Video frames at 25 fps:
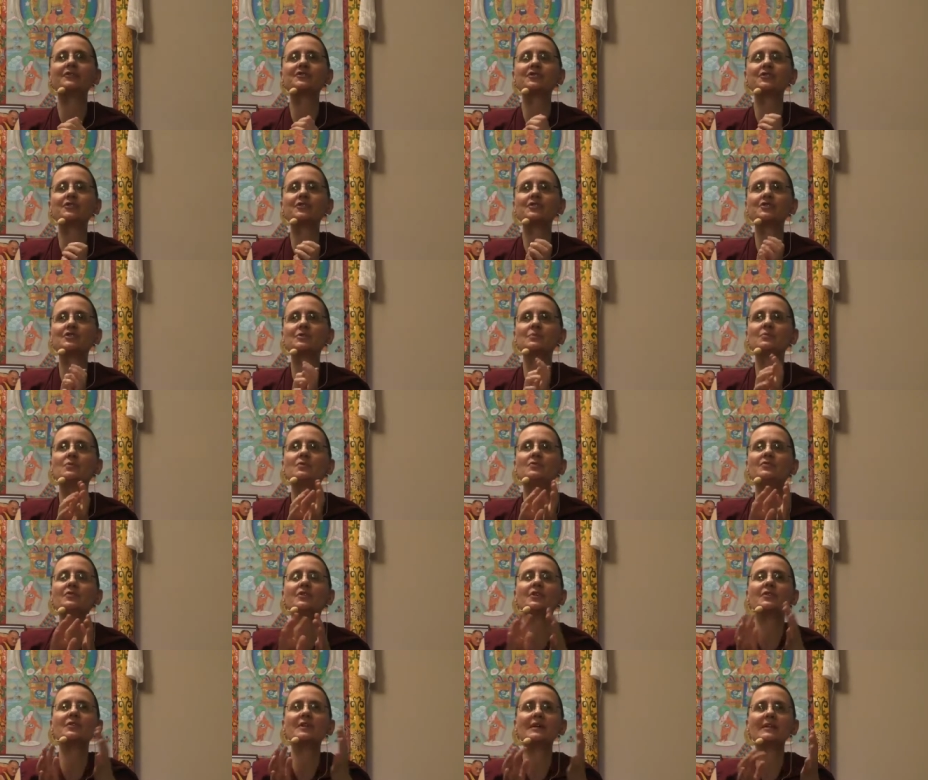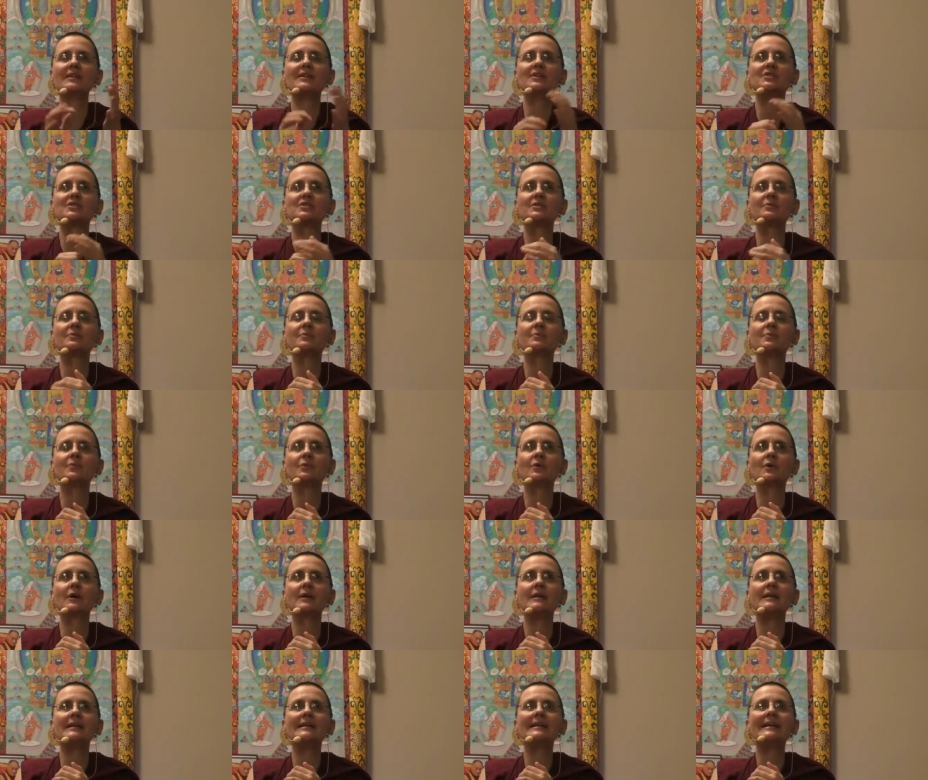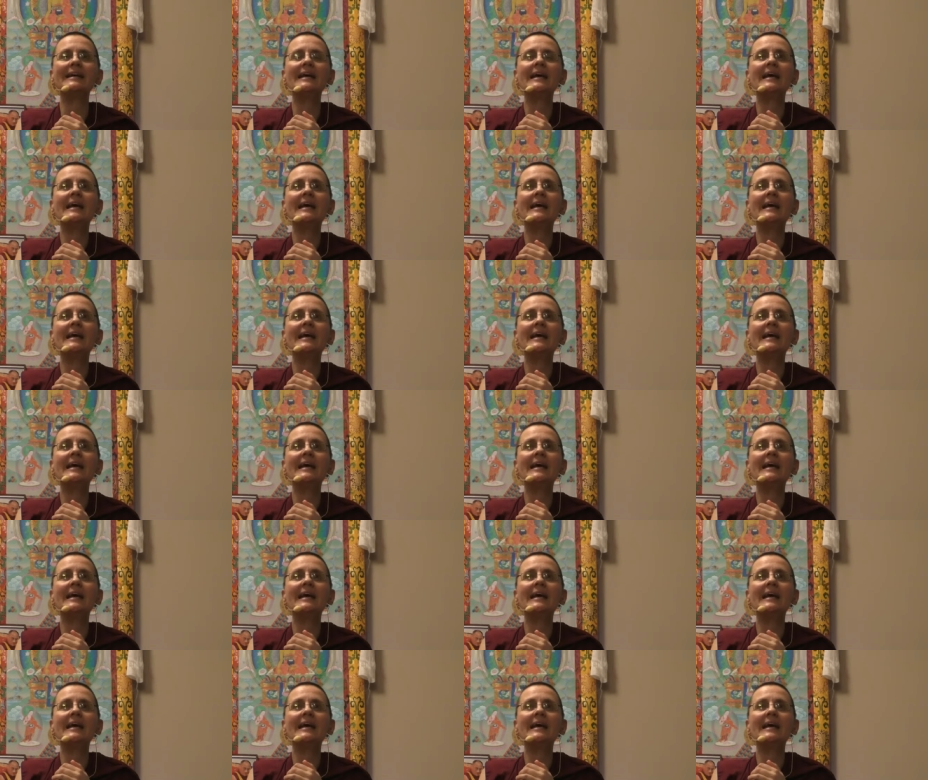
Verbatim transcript: So there's a movie on that and there's a book on it.